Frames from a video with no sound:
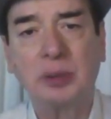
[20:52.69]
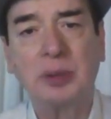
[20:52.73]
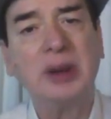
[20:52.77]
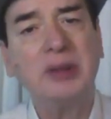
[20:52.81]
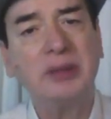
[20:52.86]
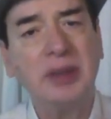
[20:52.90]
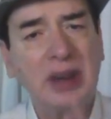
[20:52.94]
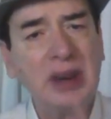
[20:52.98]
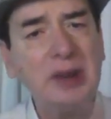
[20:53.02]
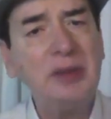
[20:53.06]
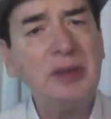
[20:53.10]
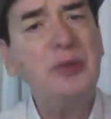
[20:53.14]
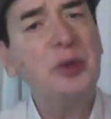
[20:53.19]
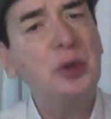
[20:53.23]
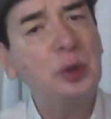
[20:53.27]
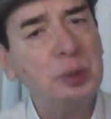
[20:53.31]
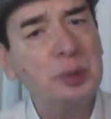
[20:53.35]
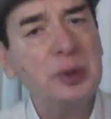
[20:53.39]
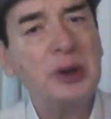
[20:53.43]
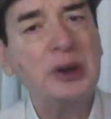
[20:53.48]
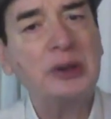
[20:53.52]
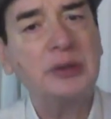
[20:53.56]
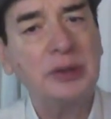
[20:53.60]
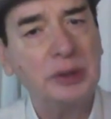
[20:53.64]
There are very few
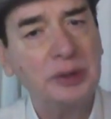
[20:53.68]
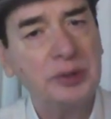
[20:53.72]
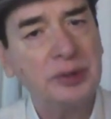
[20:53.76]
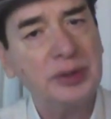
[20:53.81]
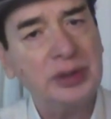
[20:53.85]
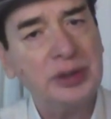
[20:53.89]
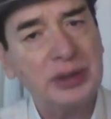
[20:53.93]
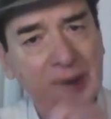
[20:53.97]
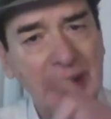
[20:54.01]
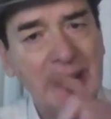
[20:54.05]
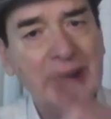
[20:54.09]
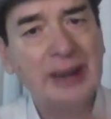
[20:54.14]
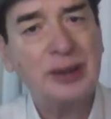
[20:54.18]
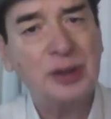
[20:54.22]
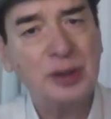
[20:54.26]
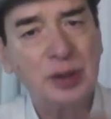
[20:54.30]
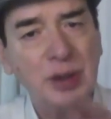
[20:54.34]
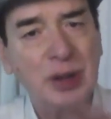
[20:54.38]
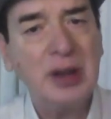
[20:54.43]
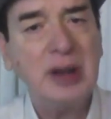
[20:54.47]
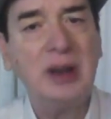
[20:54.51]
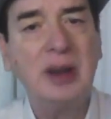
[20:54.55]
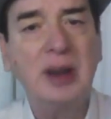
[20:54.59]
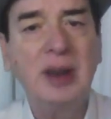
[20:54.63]
proverbs which I
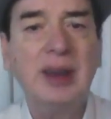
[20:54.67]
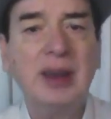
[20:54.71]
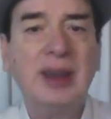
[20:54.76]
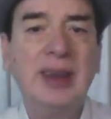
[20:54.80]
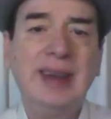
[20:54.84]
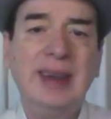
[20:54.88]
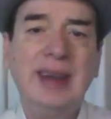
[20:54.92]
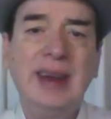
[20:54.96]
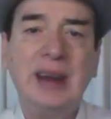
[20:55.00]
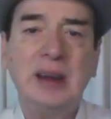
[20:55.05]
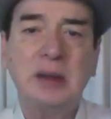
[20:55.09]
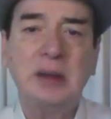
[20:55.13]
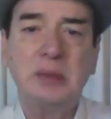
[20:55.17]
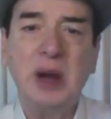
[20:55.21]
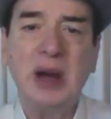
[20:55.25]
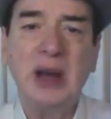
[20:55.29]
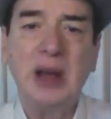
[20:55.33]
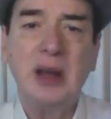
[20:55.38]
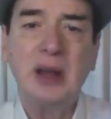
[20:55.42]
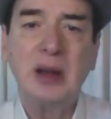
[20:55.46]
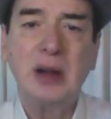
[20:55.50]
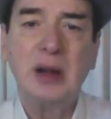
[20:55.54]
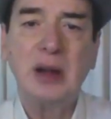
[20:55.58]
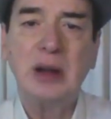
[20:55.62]
actually
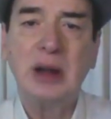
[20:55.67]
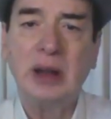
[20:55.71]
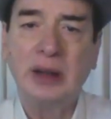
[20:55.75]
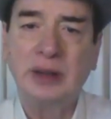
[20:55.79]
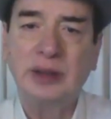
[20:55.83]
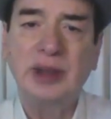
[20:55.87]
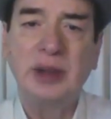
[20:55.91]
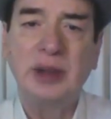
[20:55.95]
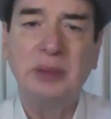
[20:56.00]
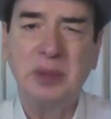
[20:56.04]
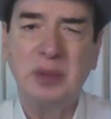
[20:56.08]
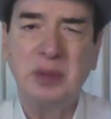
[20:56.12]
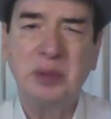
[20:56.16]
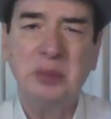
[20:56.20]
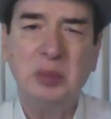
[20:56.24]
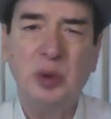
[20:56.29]
admire and accept.